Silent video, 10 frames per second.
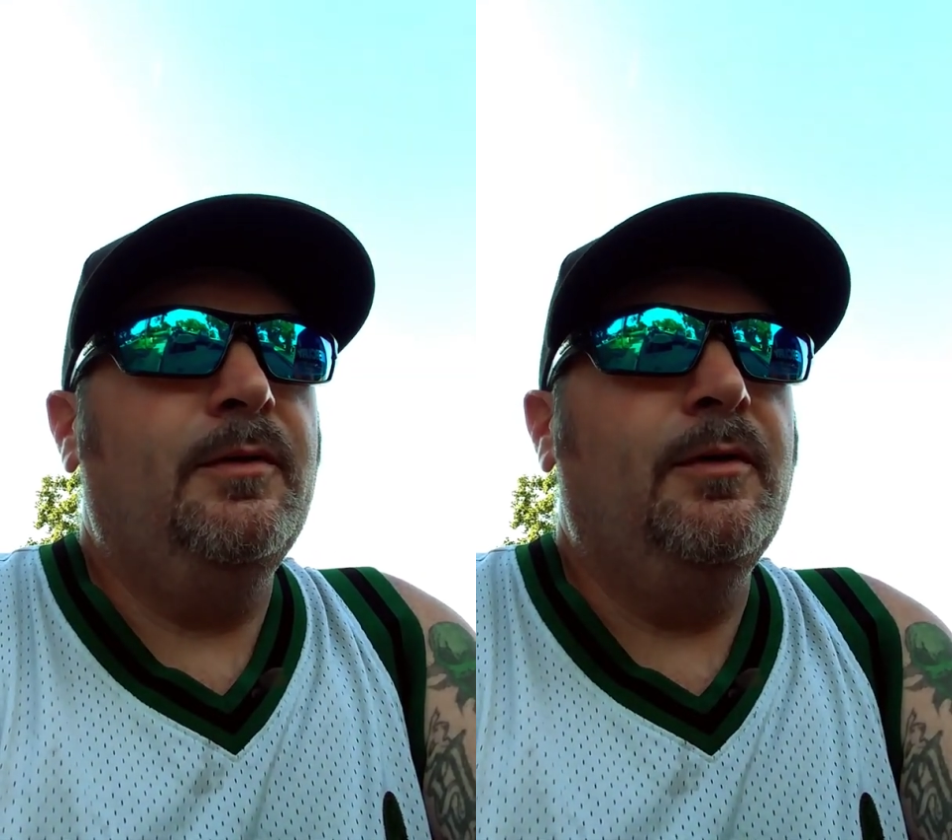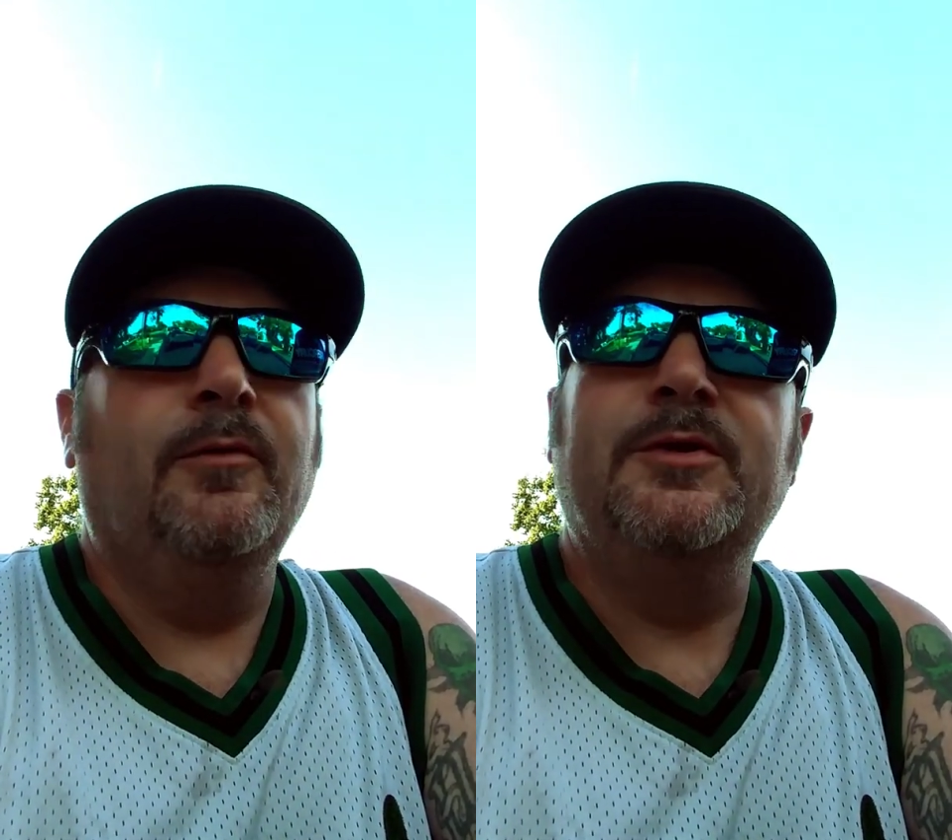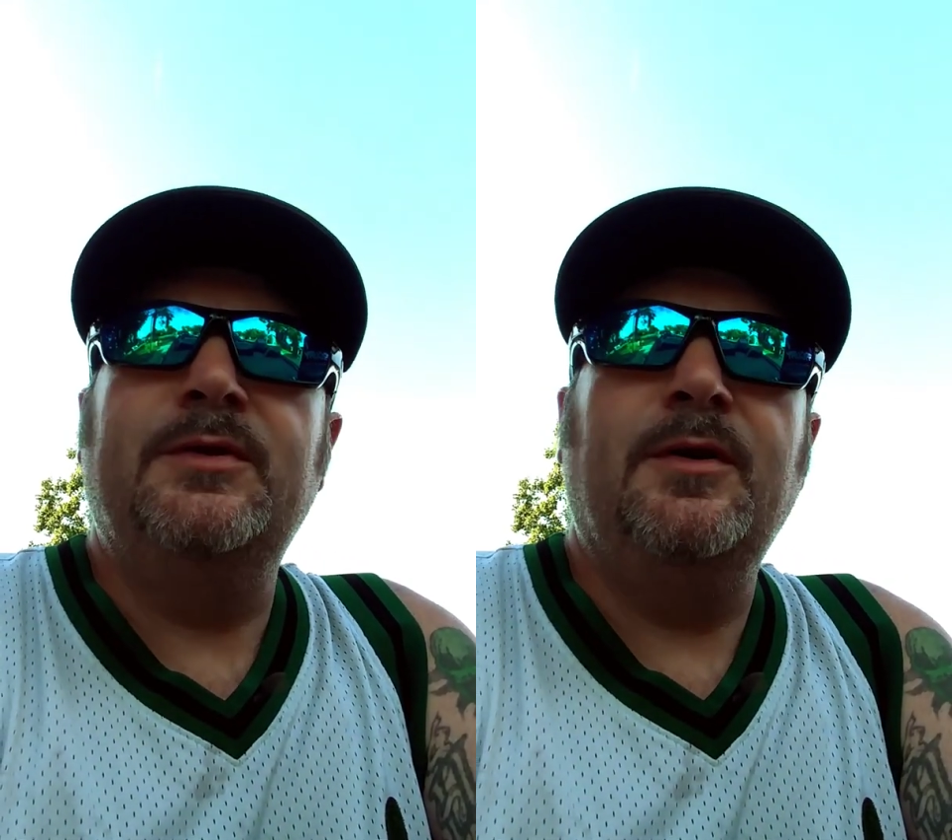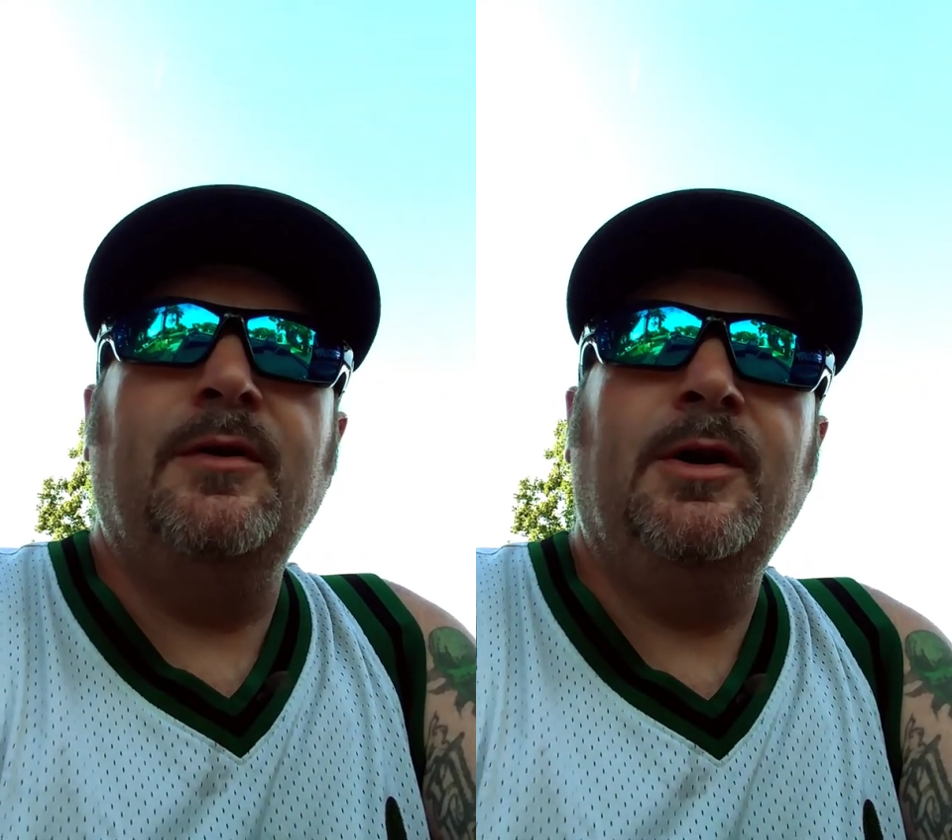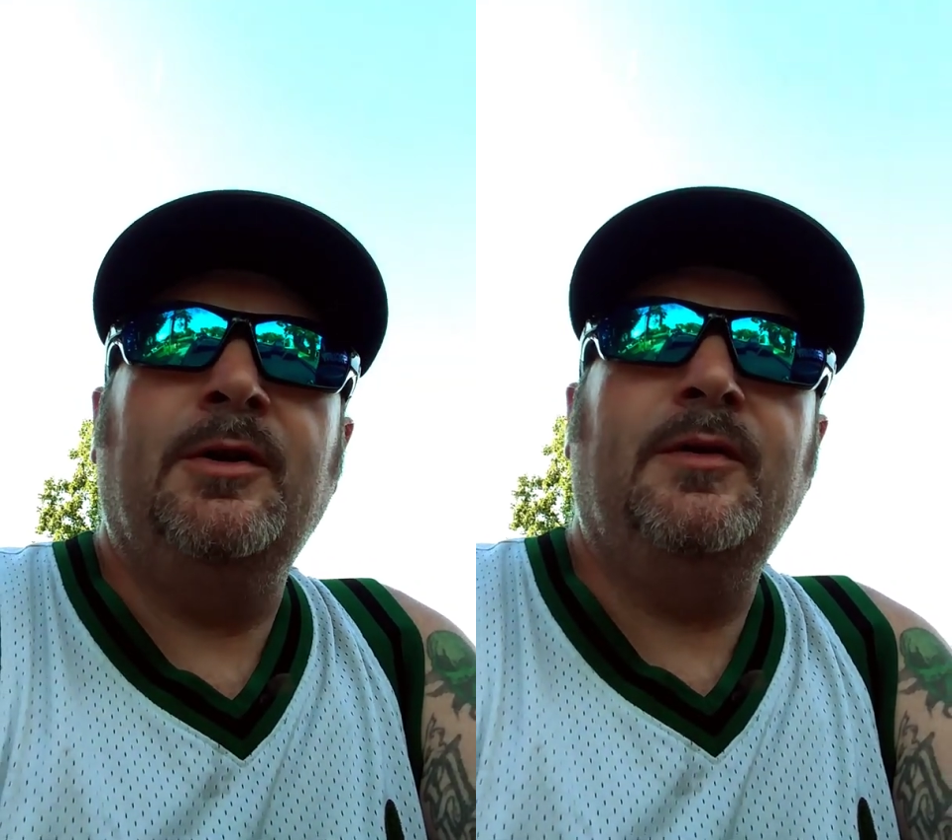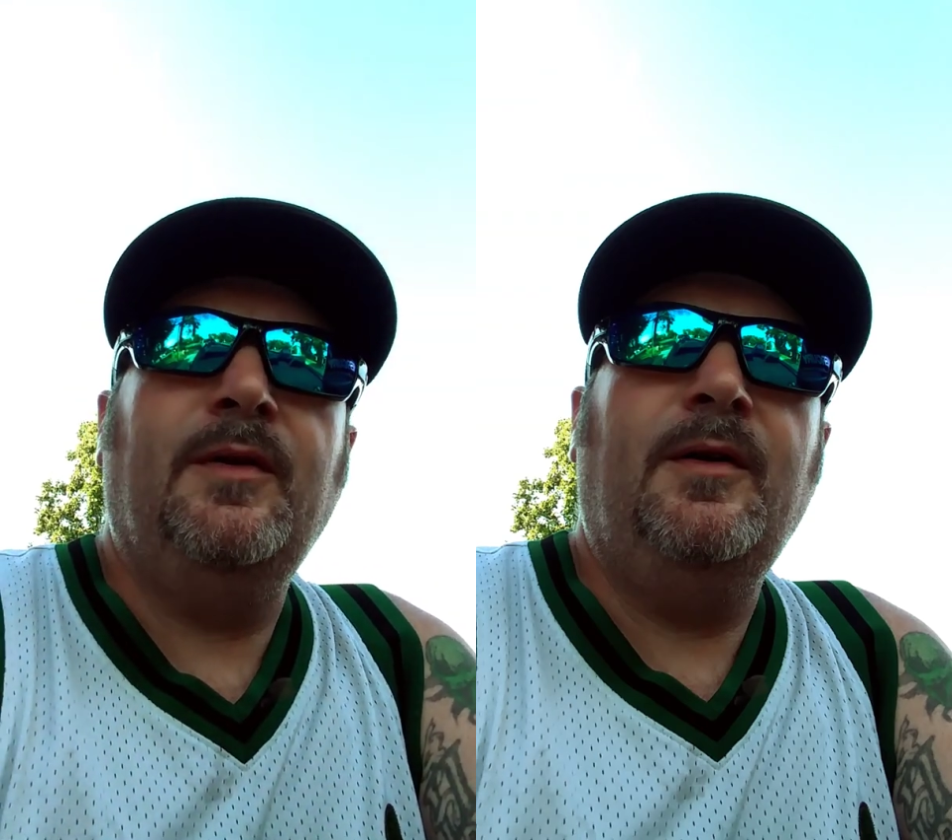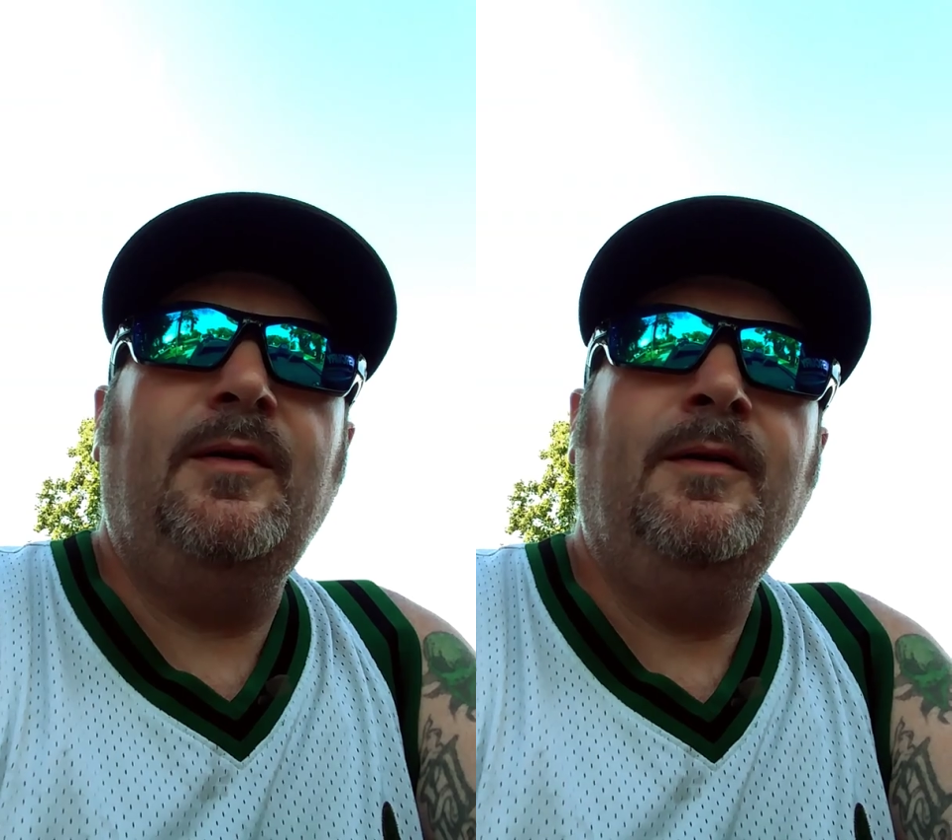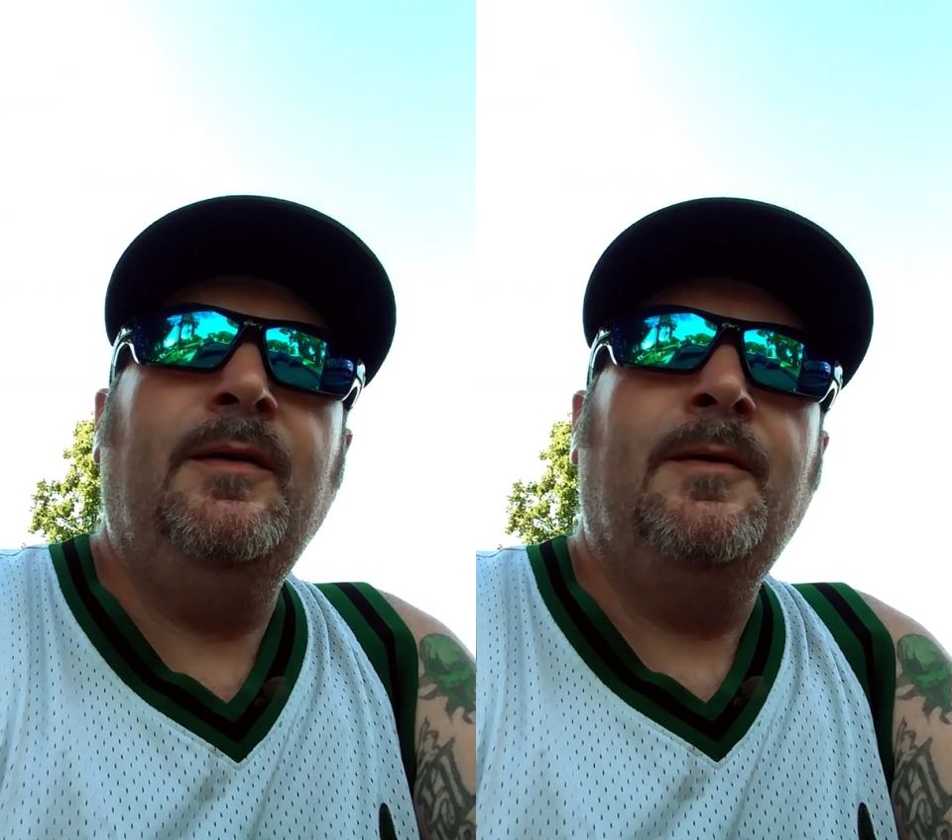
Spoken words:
in a turn,